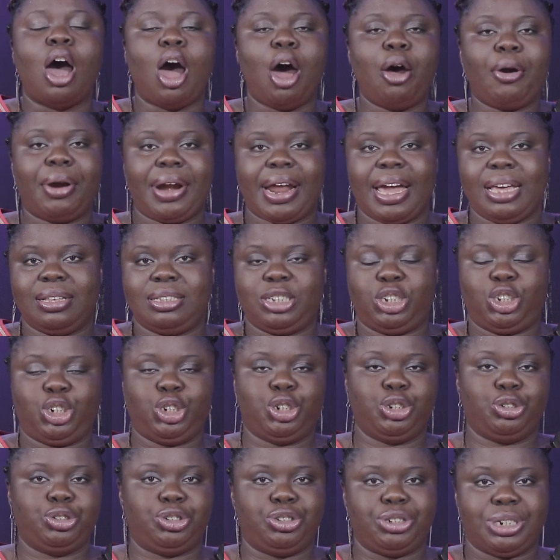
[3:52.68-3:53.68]
All right,
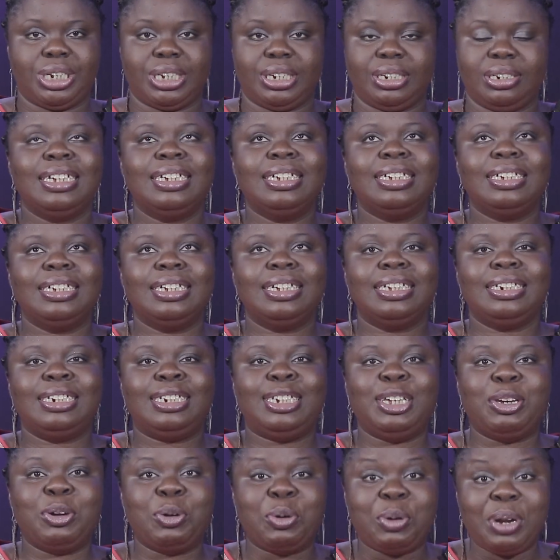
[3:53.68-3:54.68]
children.
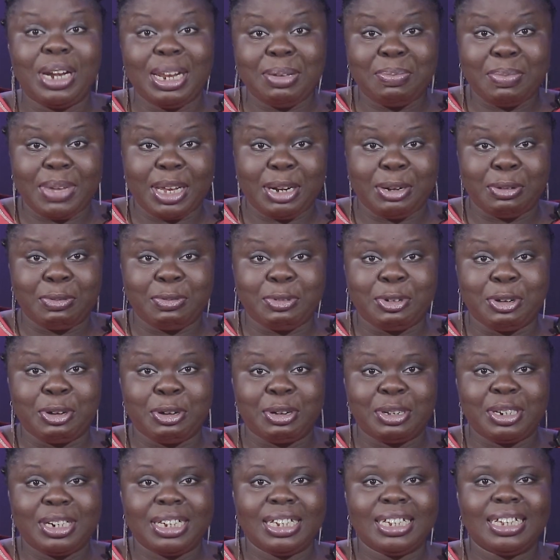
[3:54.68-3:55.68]
The holy men of
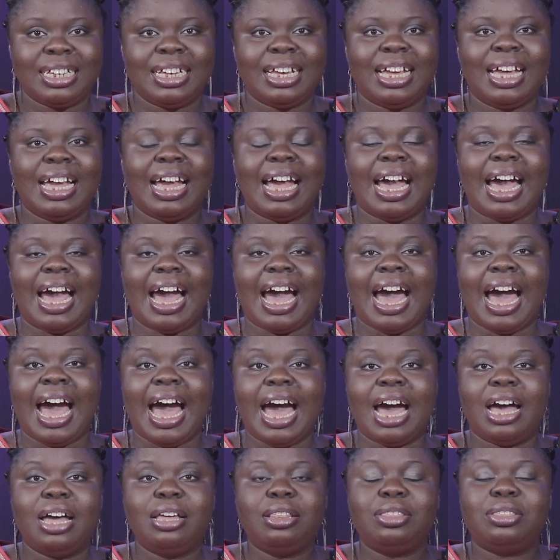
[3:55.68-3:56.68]
God
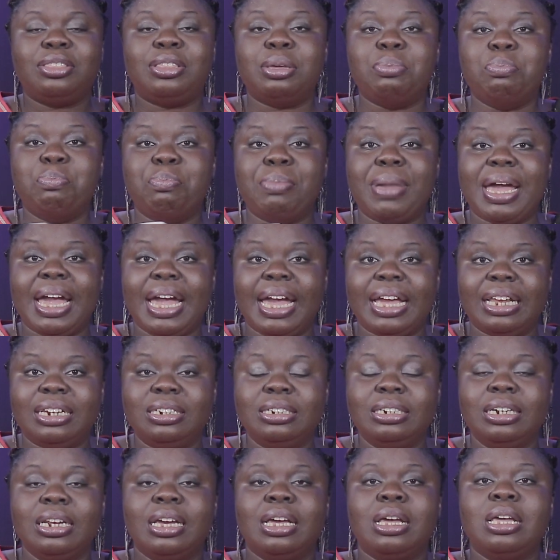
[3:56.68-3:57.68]
are the
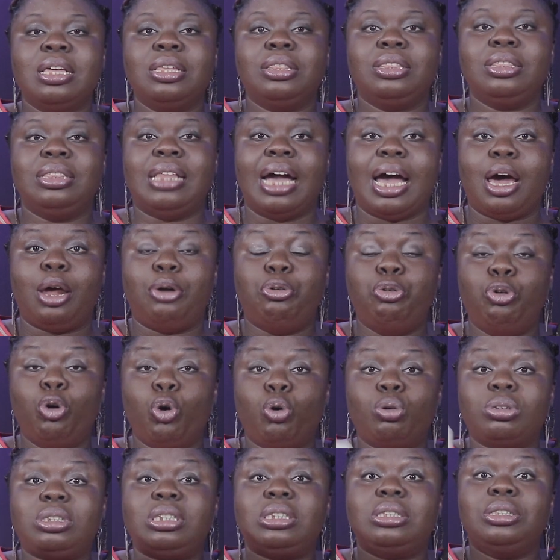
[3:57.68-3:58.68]
men that
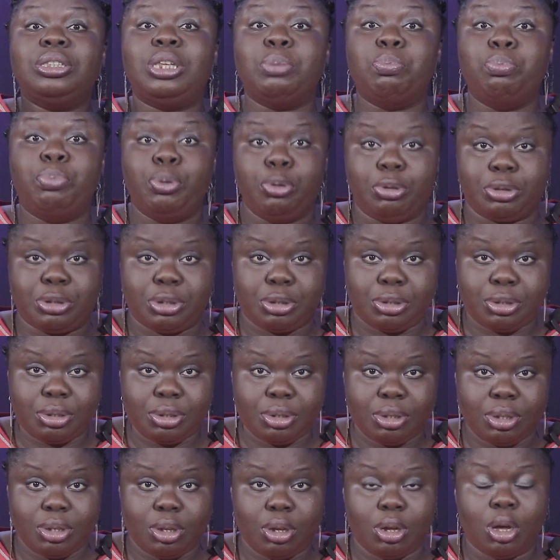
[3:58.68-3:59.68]
wrote the books
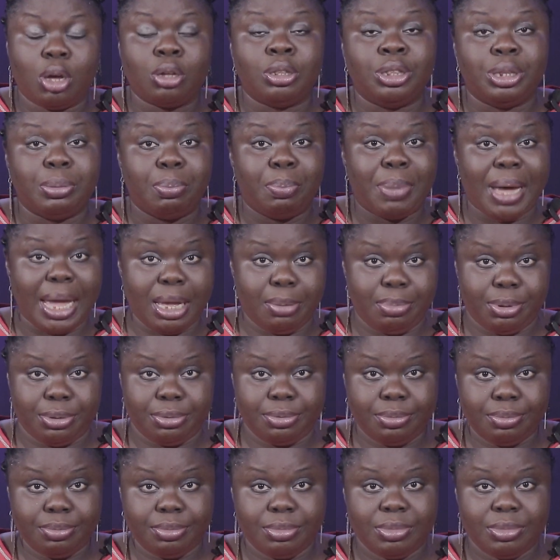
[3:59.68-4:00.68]
on the Bible.